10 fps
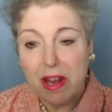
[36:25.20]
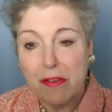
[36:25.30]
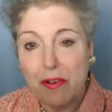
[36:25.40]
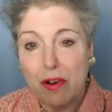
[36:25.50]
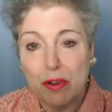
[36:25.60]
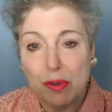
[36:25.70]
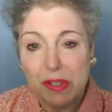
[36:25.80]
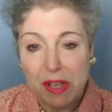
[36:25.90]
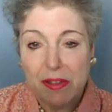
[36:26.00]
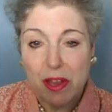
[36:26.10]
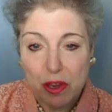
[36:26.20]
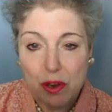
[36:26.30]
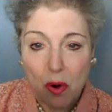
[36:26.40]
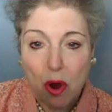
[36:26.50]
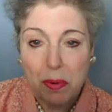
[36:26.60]
that I've heard you say that
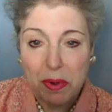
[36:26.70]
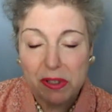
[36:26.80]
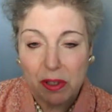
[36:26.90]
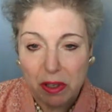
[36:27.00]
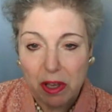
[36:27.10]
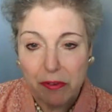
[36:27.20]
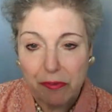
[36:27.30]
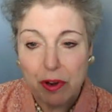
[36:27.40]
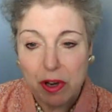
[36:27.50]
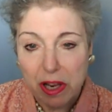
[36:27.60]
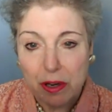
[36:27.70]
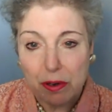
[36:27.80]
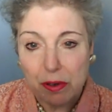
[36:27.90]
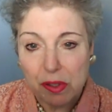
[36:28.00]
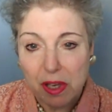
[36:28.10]
you're always looking for
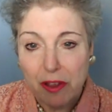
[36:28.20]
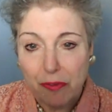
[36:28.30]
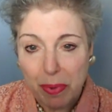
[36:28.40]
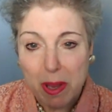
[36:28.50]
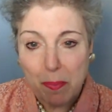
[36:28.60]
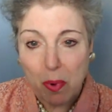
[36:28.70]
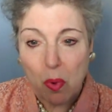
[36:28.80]
knitters. If people